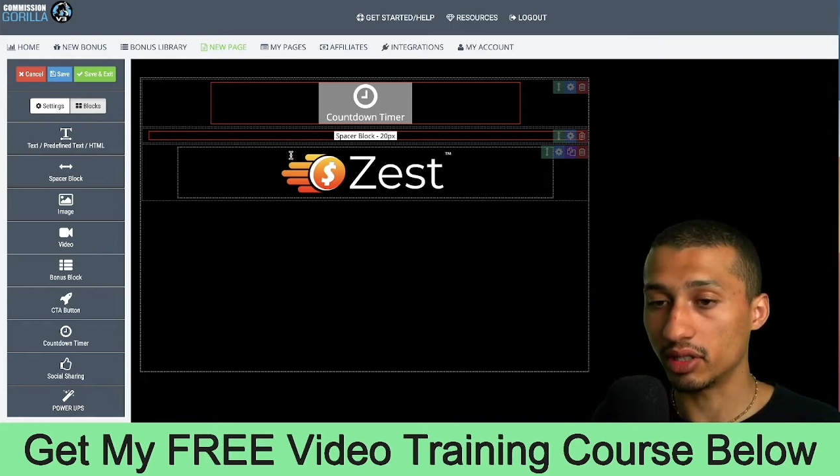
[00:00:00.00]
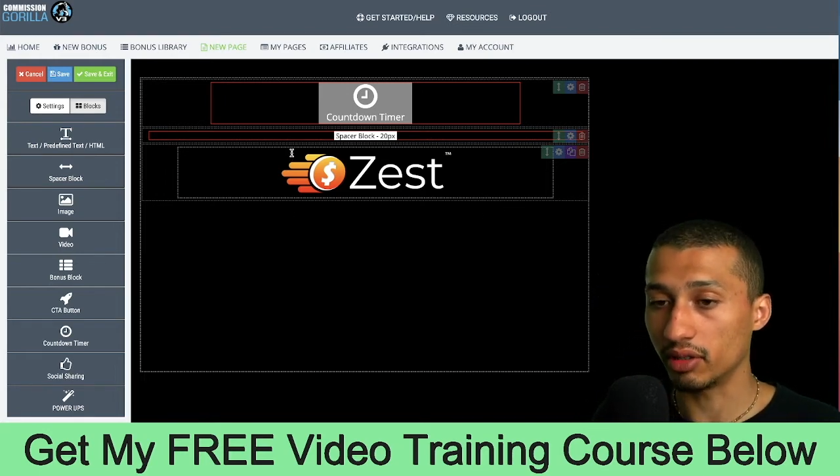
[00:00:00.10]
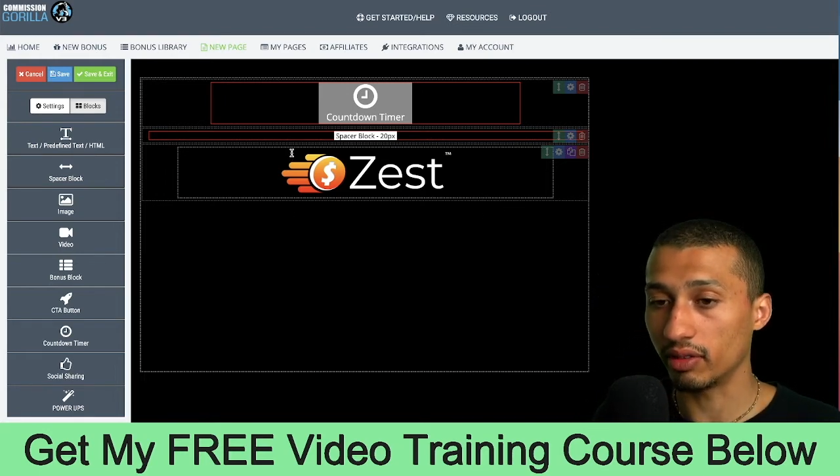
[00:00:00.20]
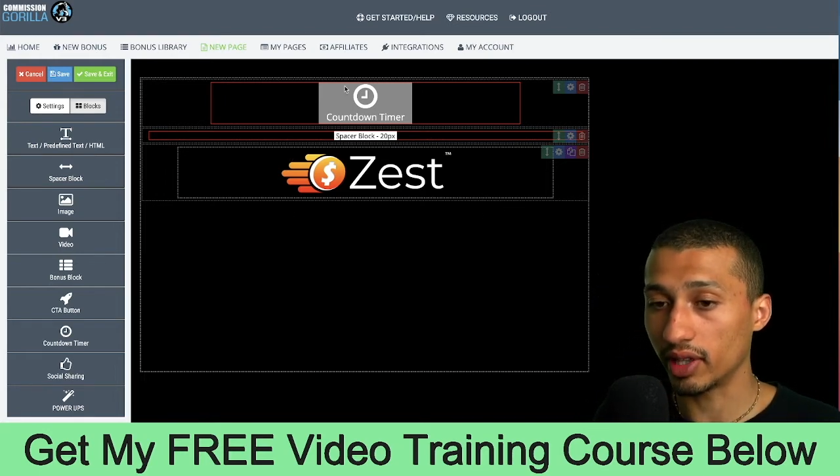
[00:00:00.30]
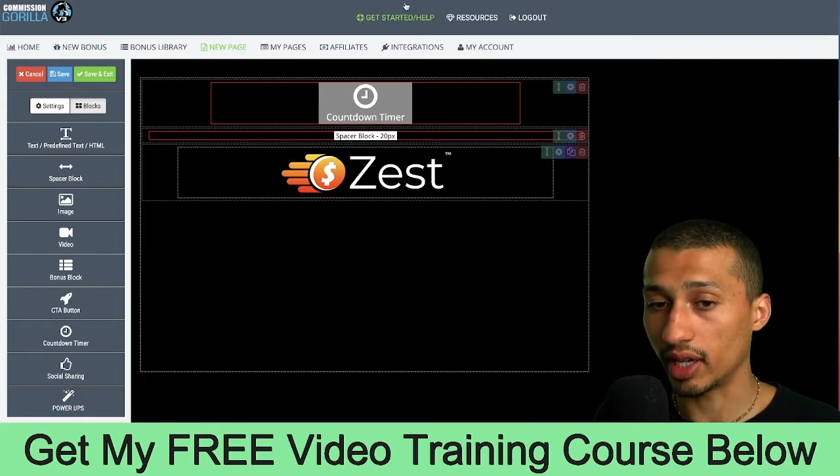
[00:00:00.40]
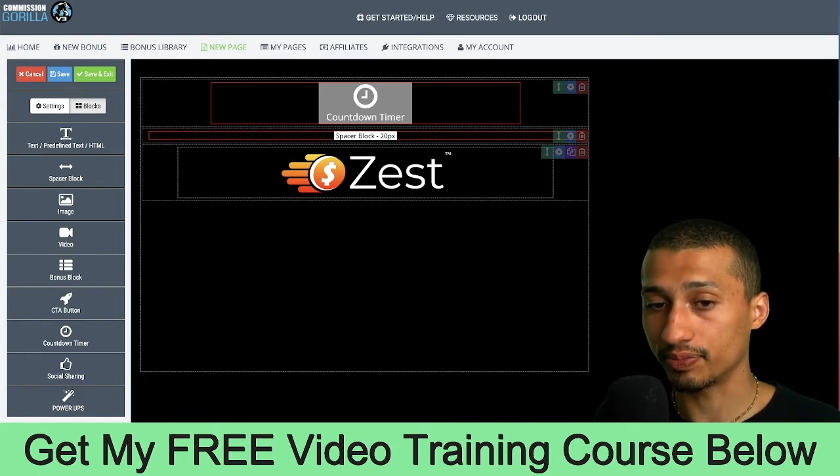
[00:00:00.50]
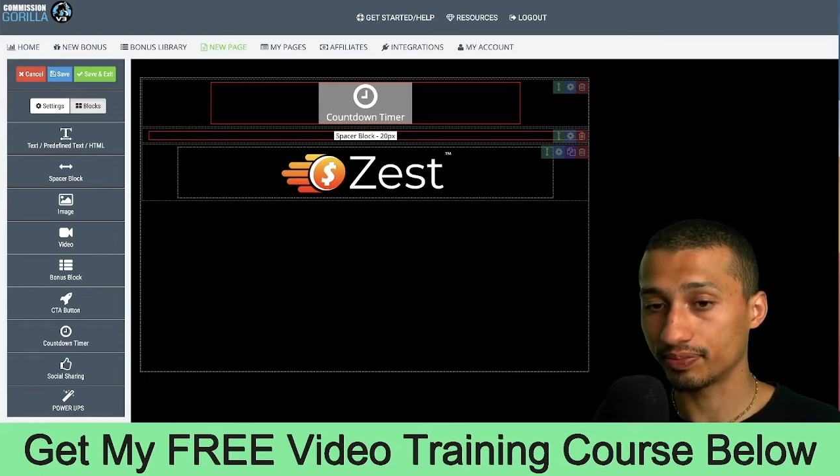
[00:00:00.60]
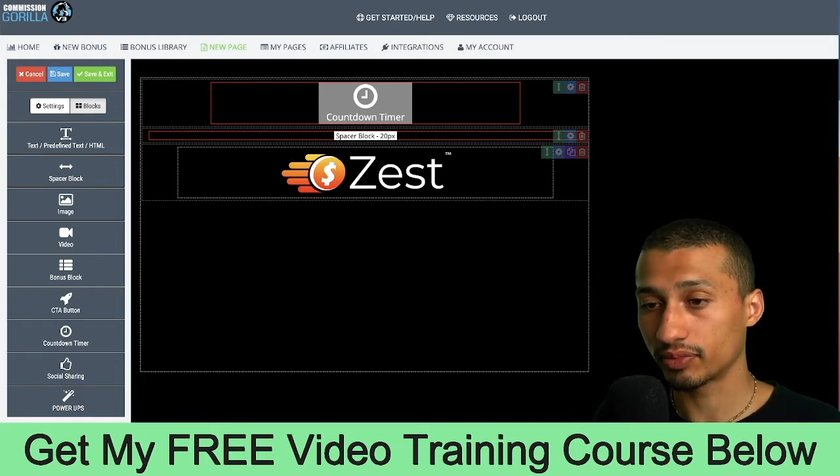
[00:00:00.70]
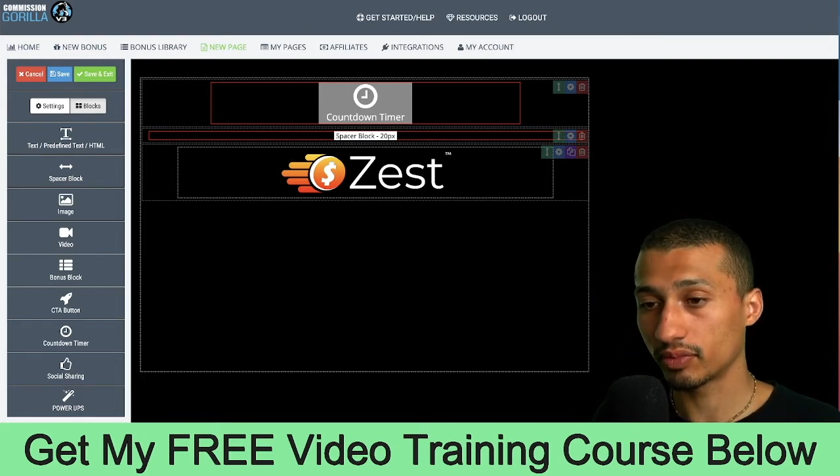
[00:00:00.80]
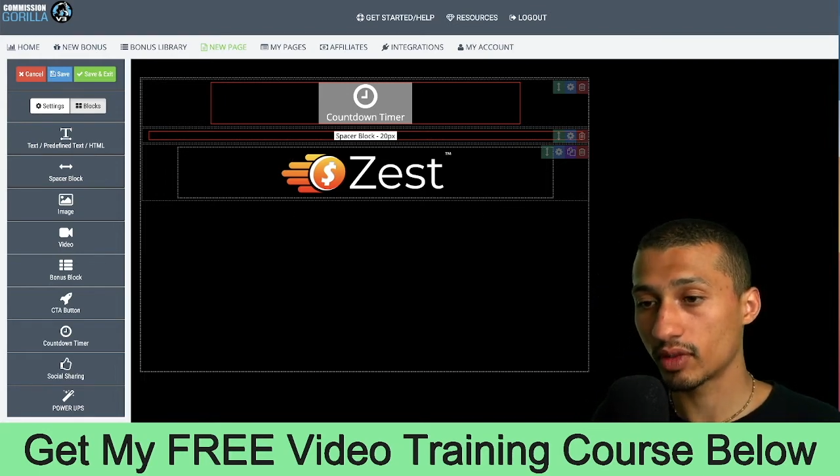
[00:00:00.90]
that.
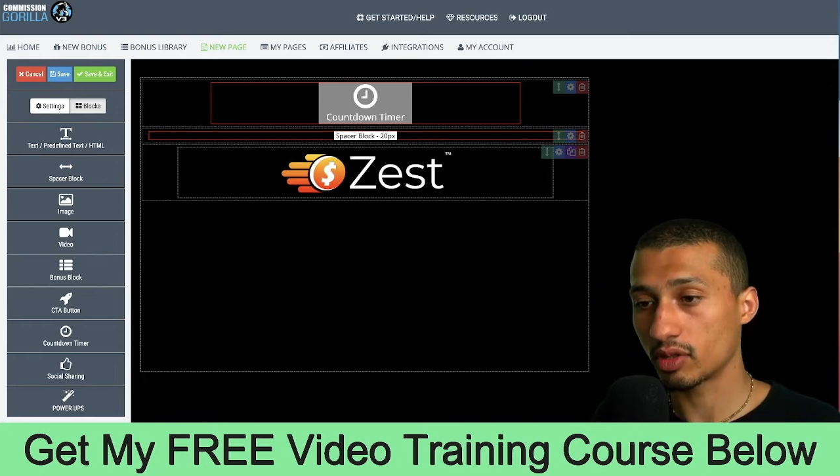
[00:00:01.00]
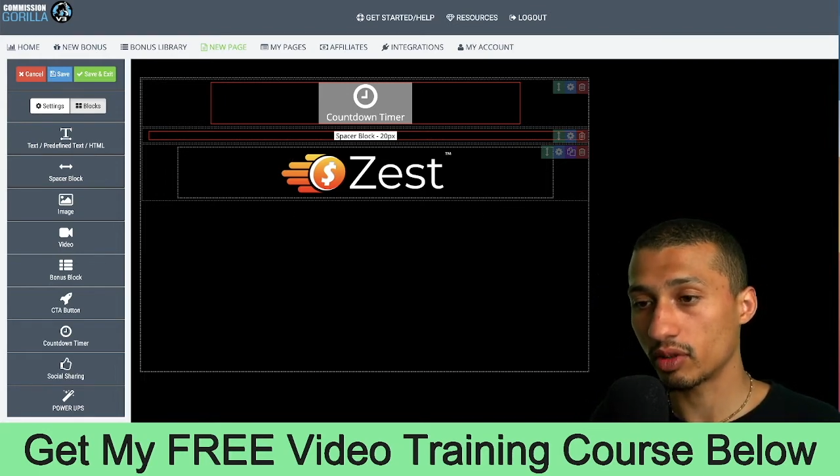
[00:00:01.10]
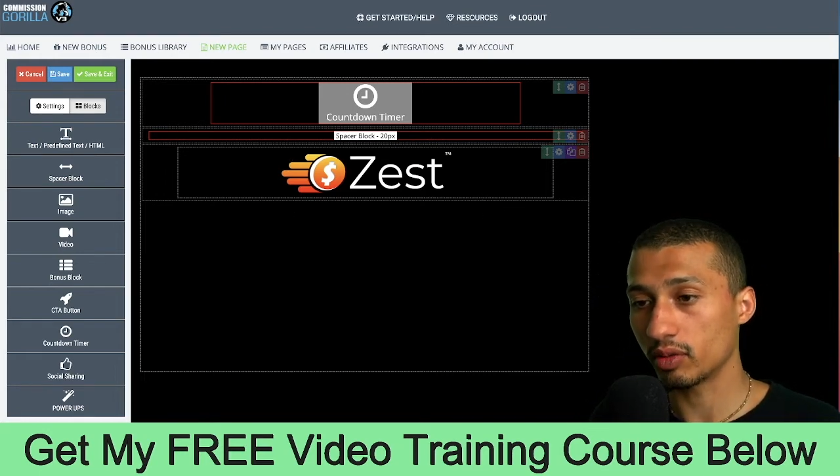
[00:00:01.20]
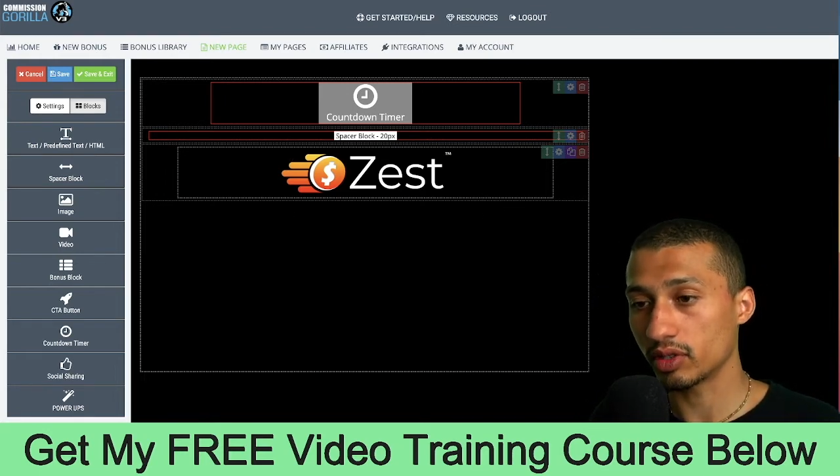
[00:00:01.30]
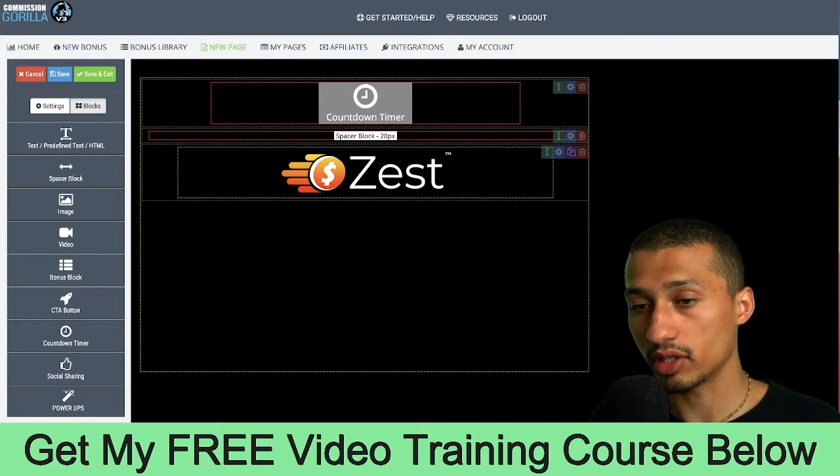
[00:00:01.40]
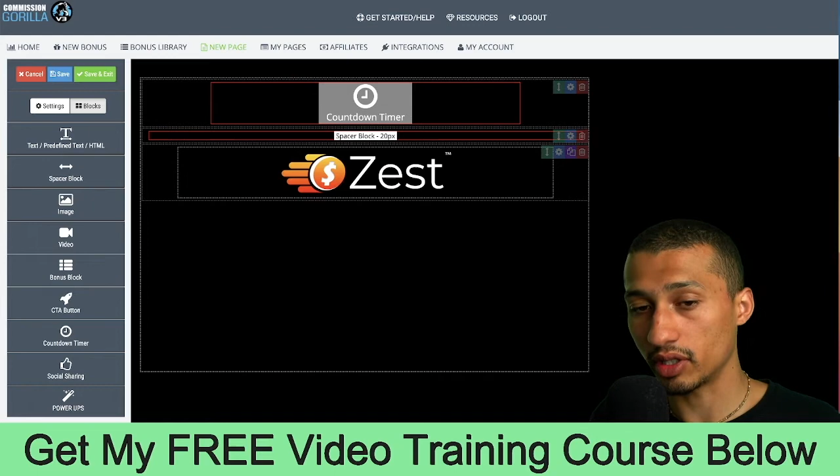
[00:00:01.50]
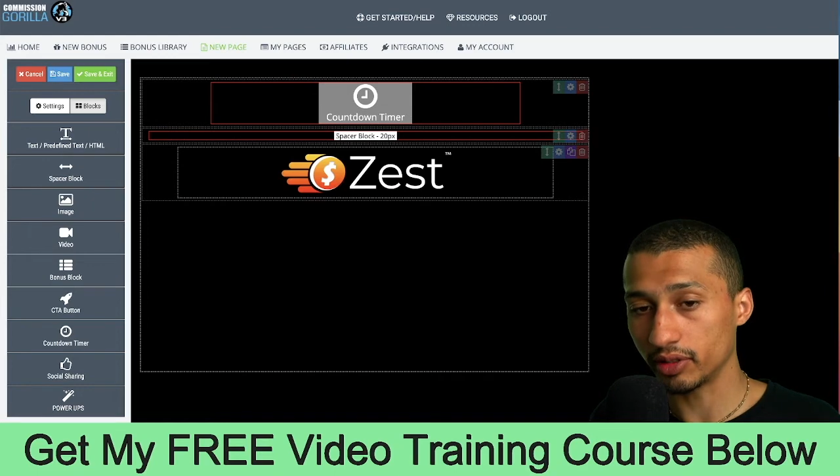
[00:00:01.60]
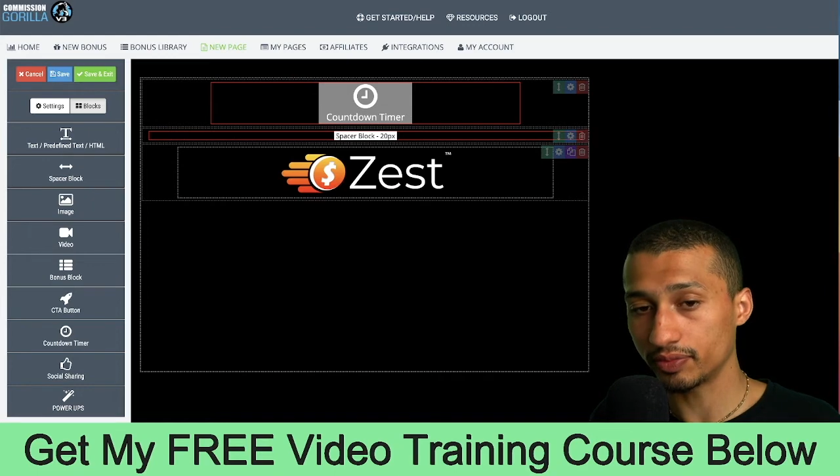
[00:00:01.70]
So what you want to do